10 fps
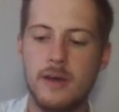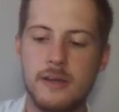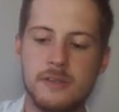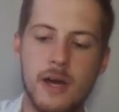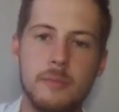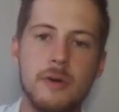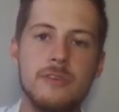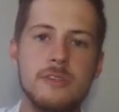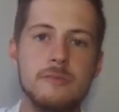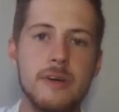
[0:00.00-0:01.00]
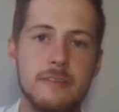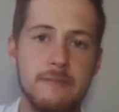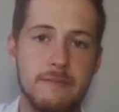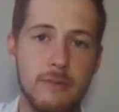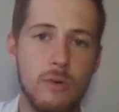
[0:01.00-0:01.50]
So I'm going to make
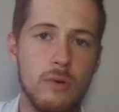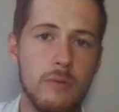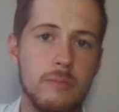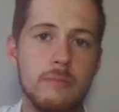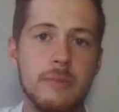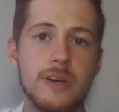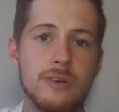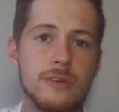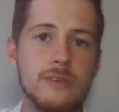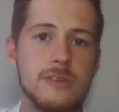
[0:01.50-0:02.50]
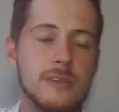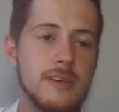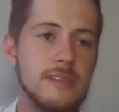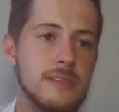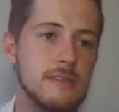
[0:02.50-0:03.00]
4 because
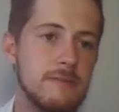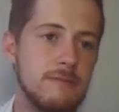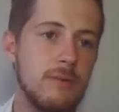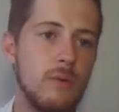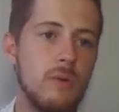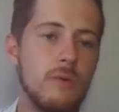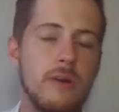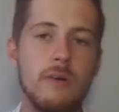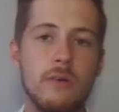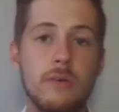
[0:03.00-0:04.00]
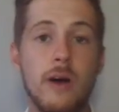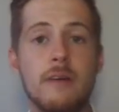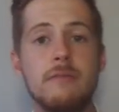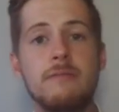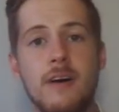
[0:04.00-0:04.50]
it's 4, or I
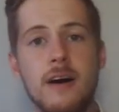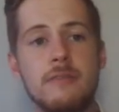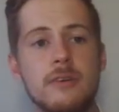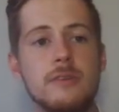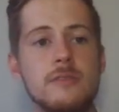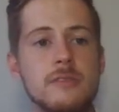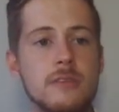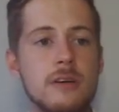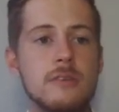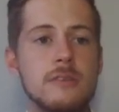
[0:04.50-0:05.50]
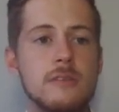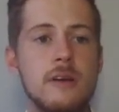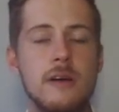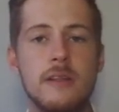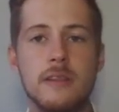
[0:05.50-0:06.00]
have 5 nodes in total,
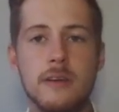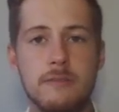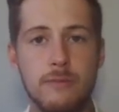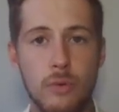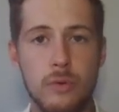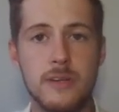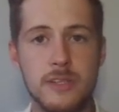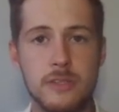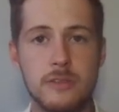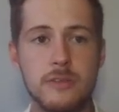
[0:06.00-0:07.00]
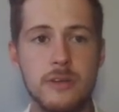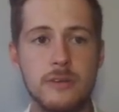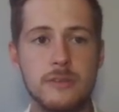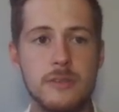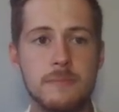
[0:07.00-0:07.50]
and there are 4 additional
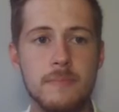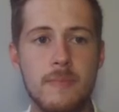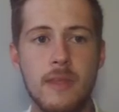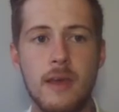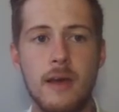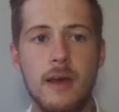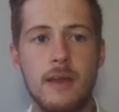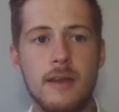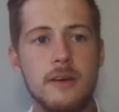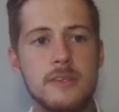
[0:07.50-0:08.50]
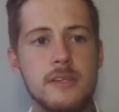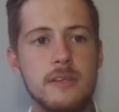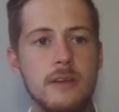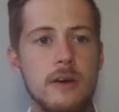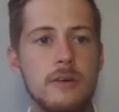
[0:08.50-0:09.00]
nodes. Now you see
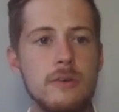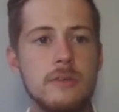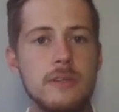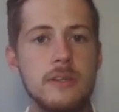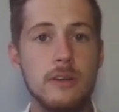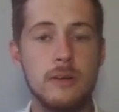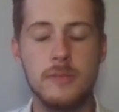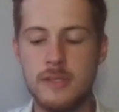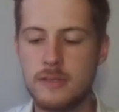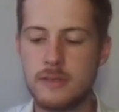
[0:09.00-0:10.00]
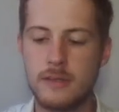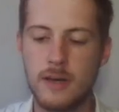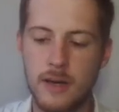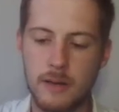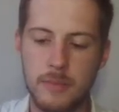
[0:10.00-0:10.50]
node increments,
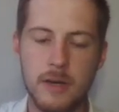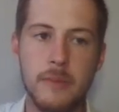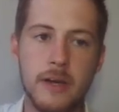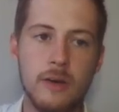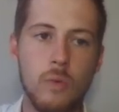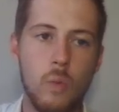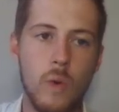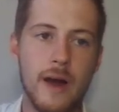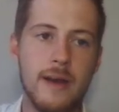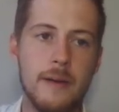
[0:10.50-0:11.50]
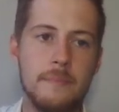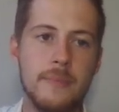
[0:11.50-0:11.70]
I'm going to make 1.